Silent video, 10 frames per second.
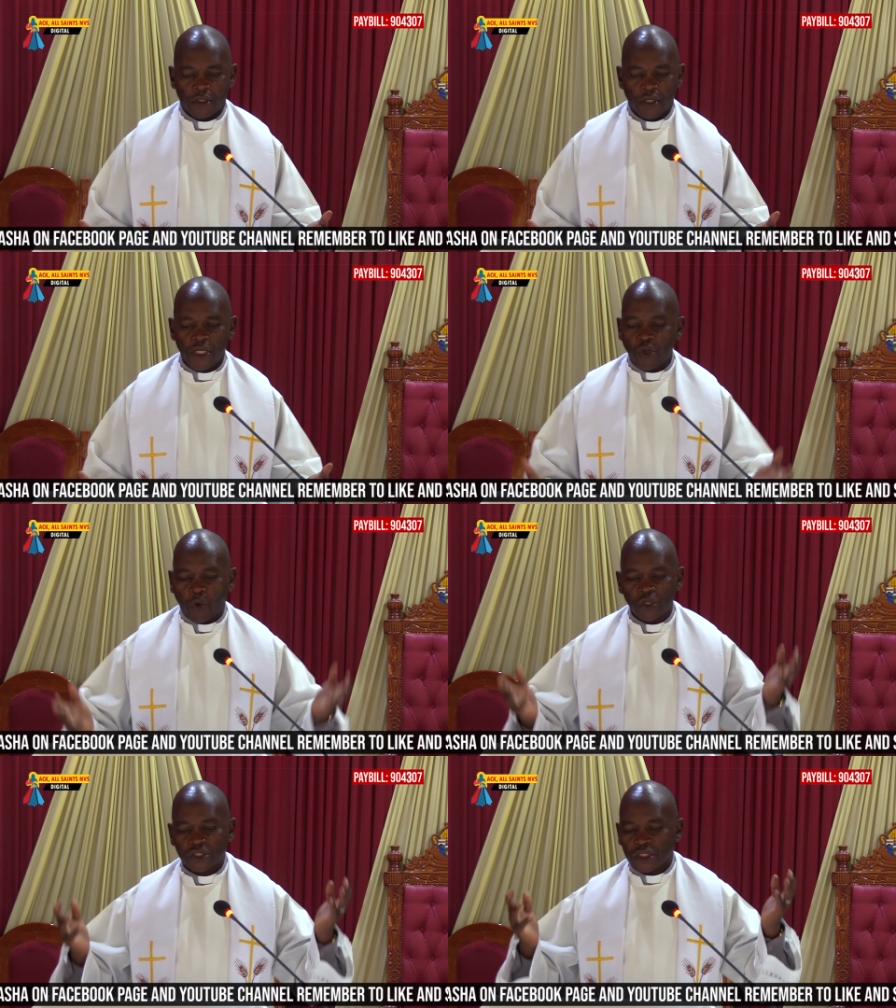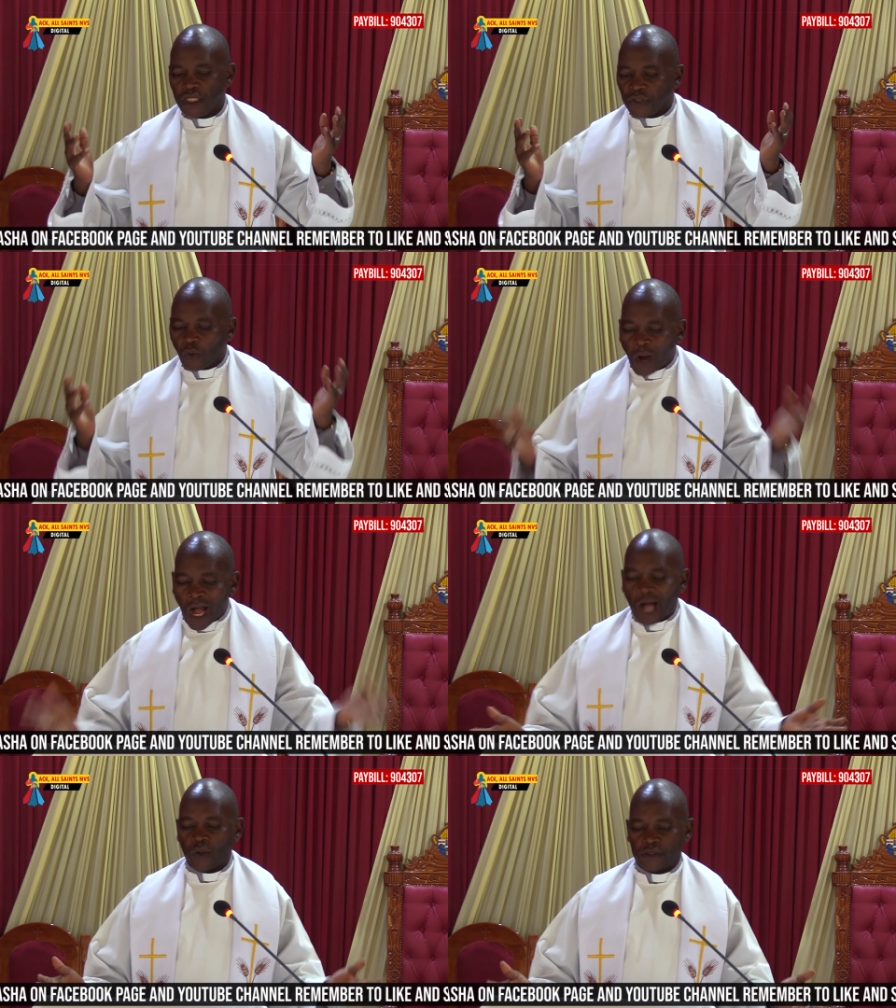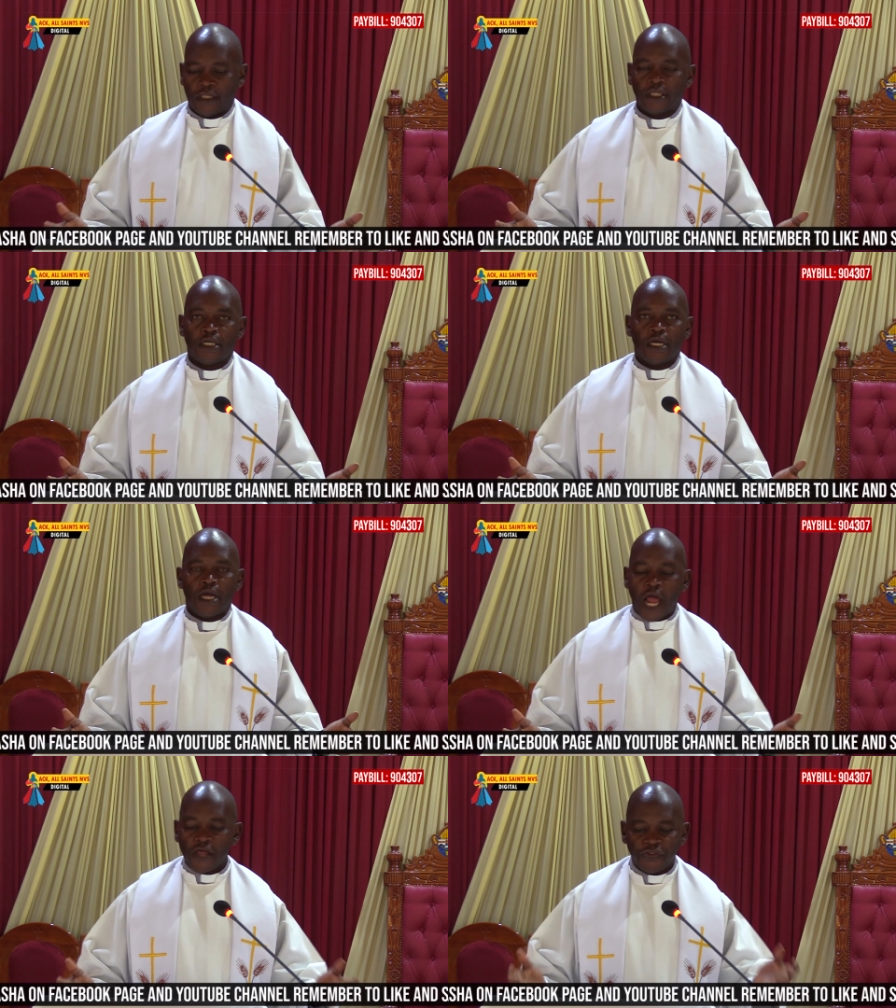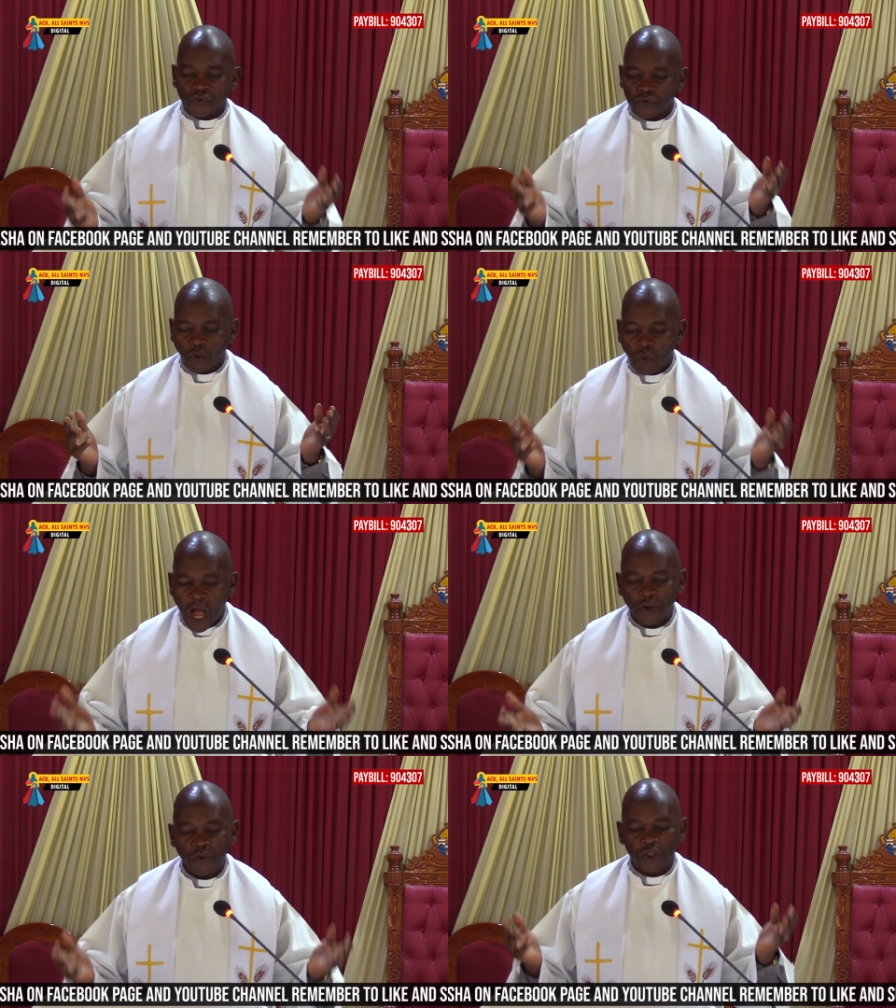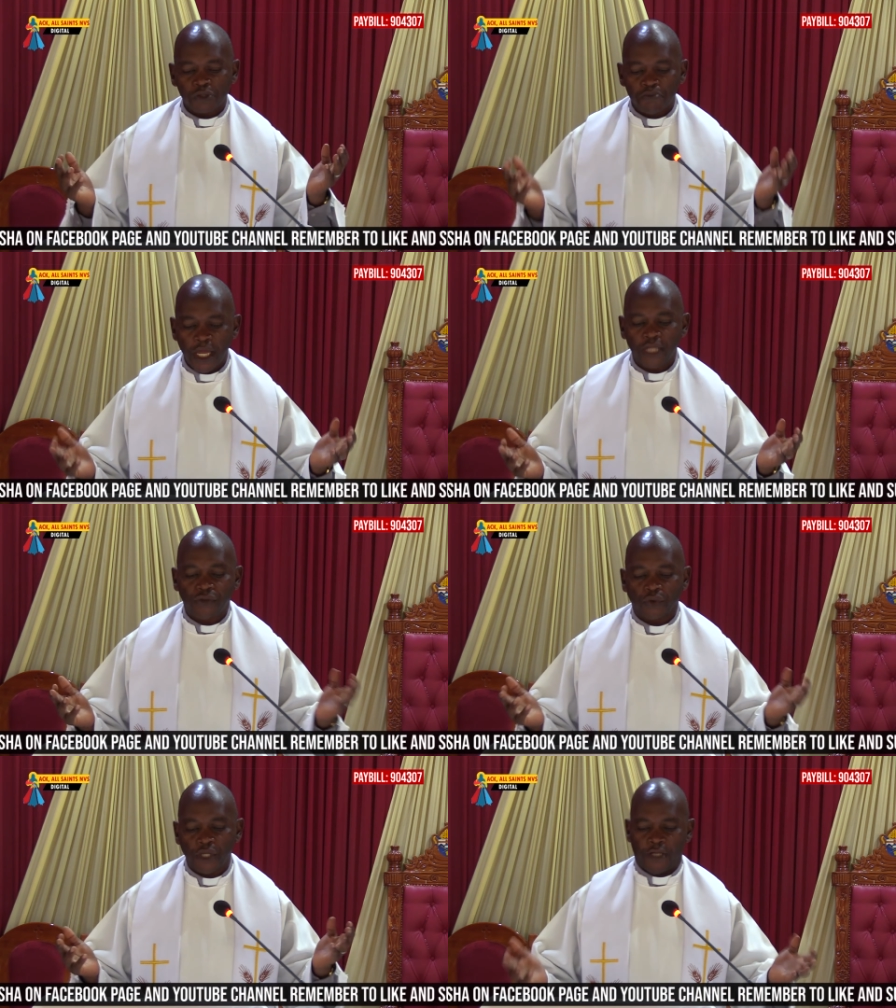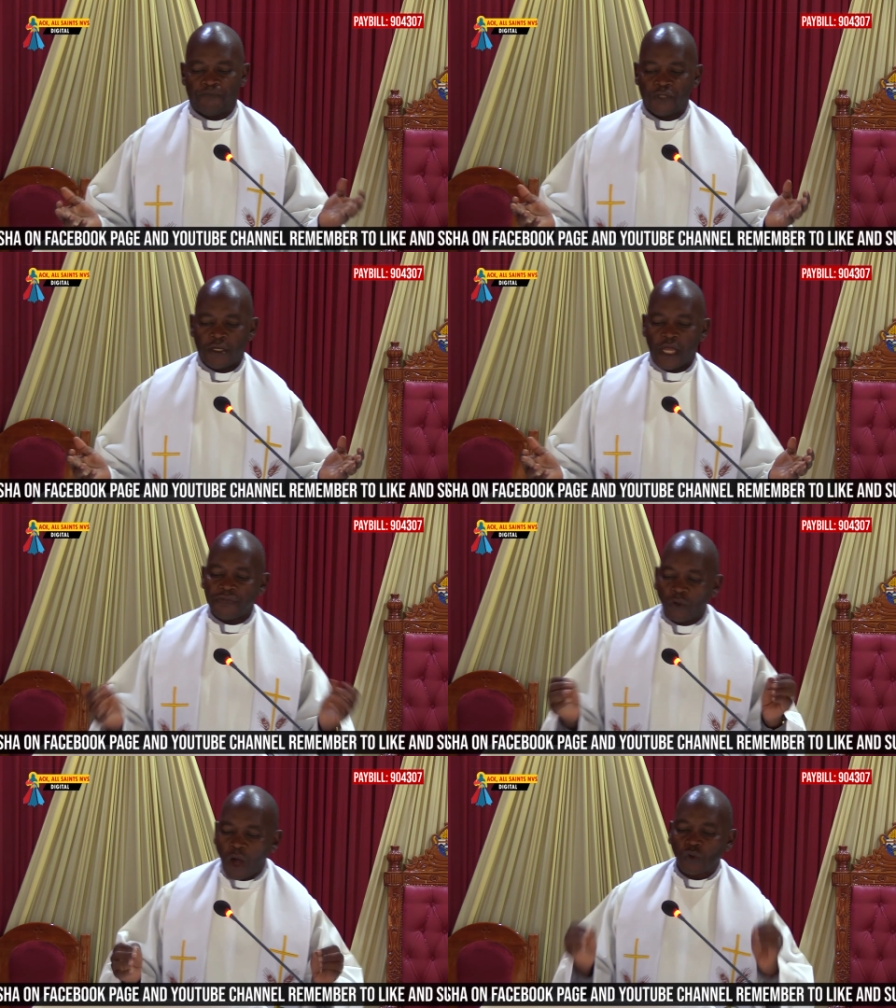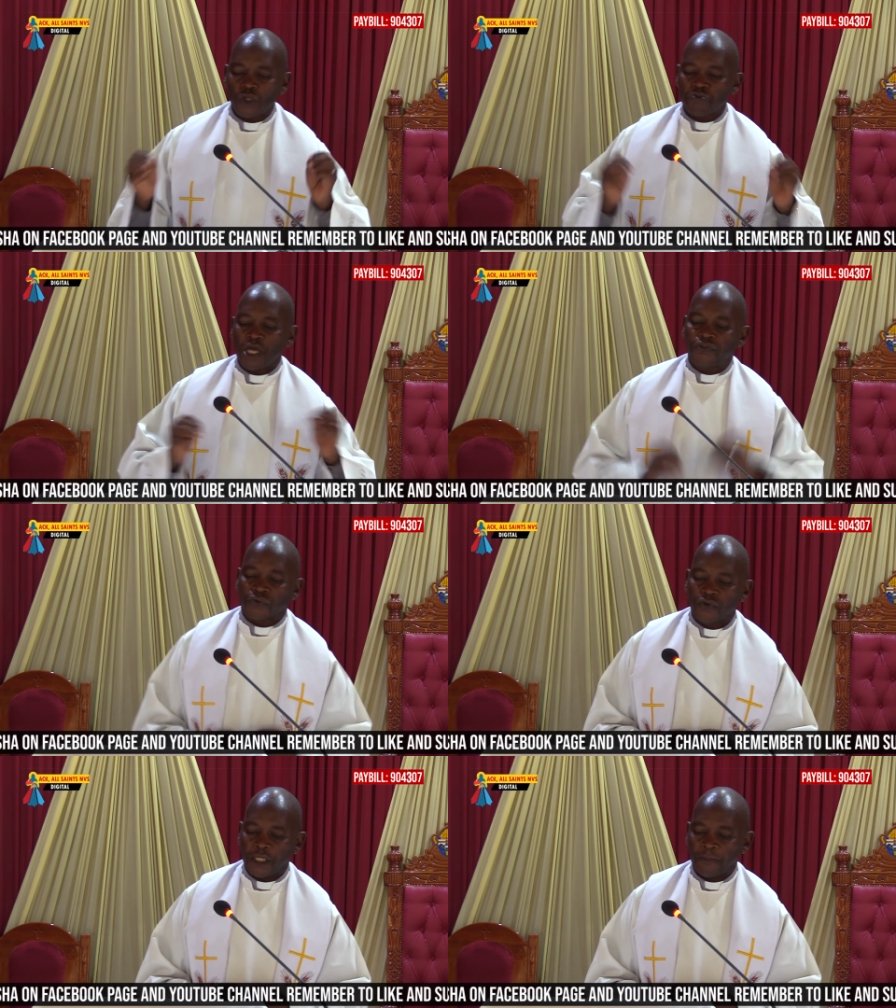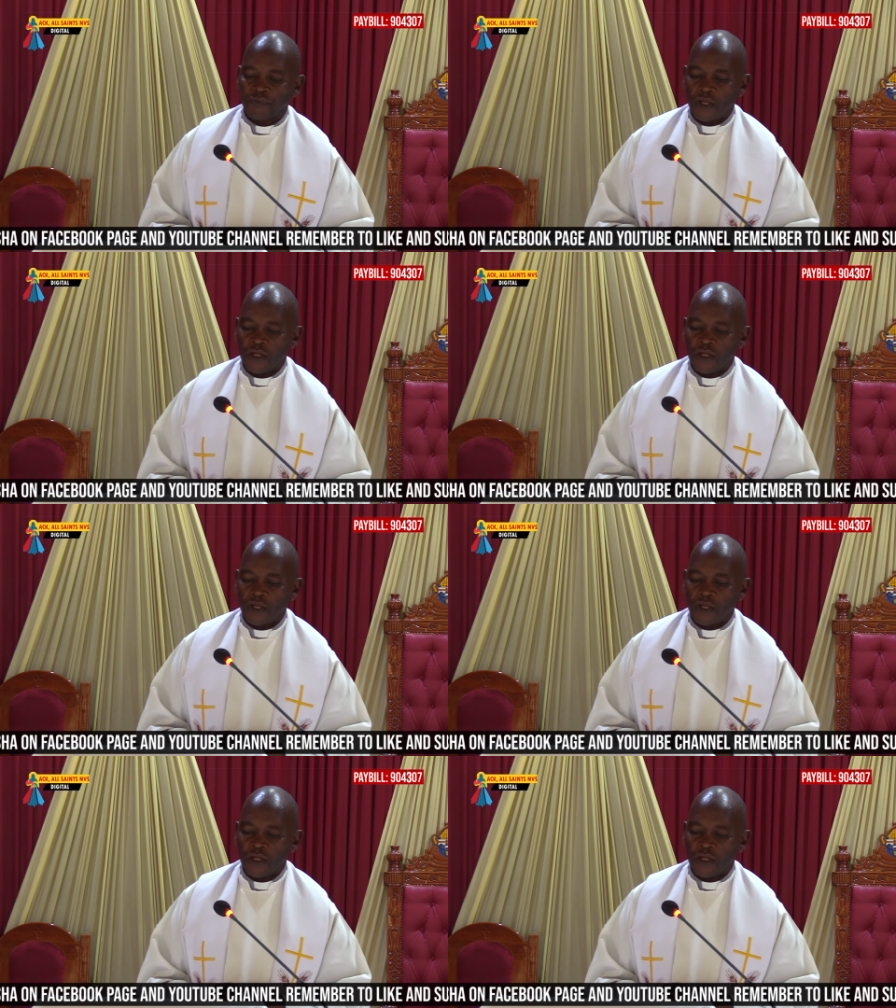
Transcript: He was in the world, and through the world was made through him, and the world was made through him.